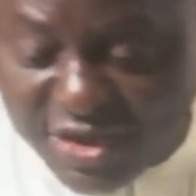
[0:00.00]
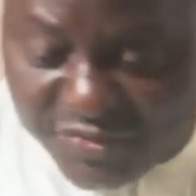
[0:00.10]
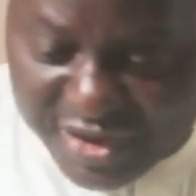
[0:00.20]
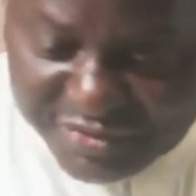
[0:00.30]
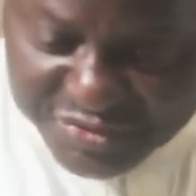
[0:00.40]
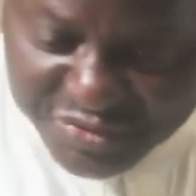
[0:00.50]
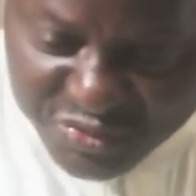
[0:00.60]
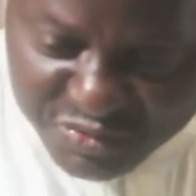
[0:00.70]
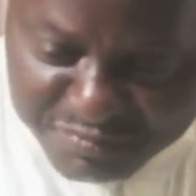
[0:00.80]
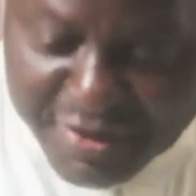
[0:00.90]
when
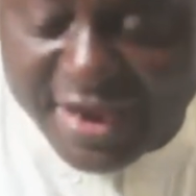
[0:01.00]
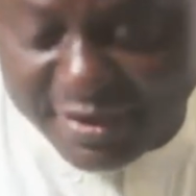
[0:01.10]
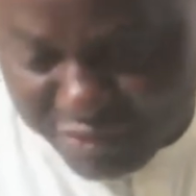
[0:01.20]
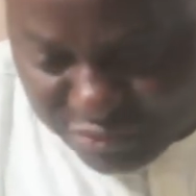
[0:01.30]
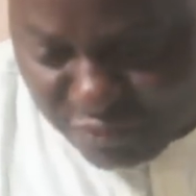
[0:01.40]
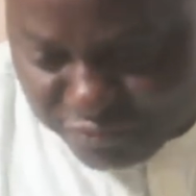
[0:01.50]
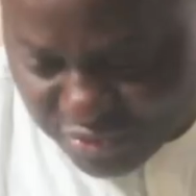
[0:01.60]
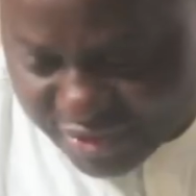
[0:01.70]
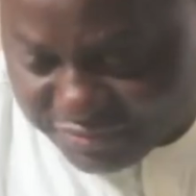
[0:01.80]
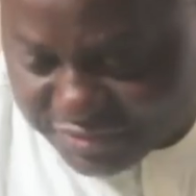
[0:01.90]
you buy a bottle of
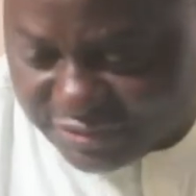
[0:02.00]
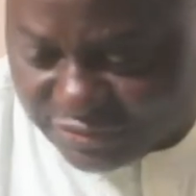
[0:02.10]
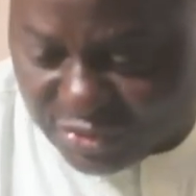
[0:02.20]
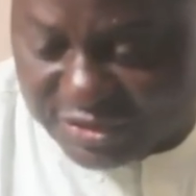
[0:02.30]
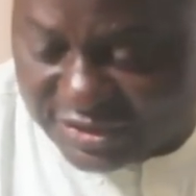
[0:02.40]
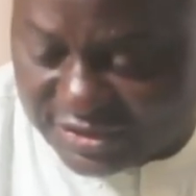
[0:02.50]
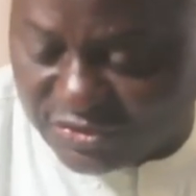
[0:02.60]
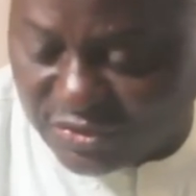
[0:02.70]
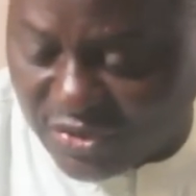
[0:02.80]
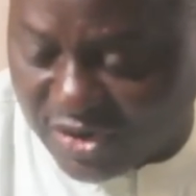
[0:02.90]
water, we thought it did
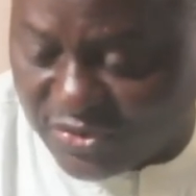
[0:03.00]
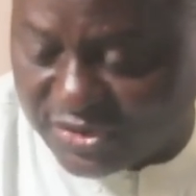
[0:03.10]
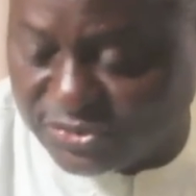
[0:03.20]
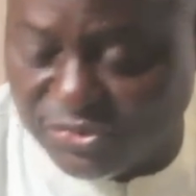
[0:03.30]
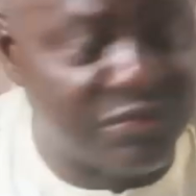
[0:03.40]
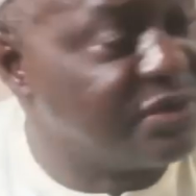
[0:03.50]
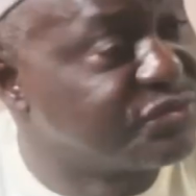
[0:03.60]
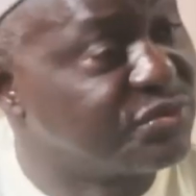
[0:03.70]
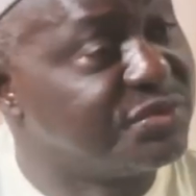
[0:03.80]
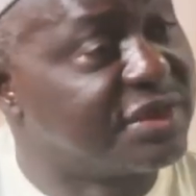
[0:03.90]
not go according to
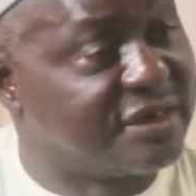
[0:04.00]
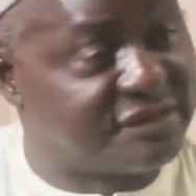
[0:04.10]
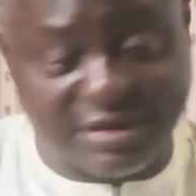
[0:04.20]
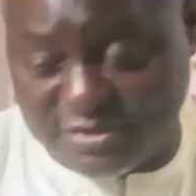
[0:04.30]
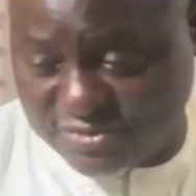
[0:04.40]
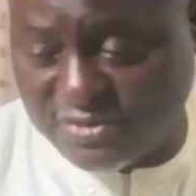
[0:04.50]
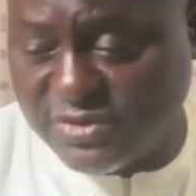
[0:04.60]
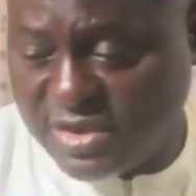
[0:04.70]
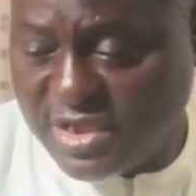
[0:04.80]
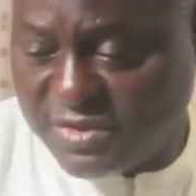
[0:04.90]
regulation, we can say
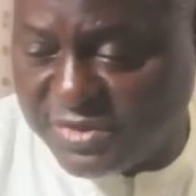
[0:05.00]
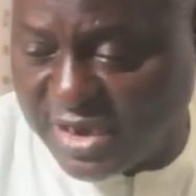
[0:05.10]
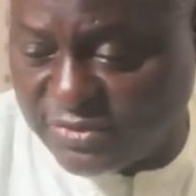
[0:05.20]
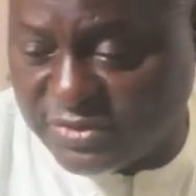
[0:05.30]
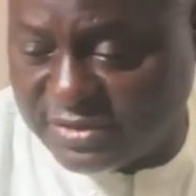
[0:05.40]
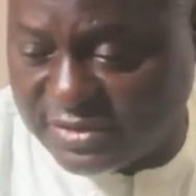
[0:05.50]
no, we are not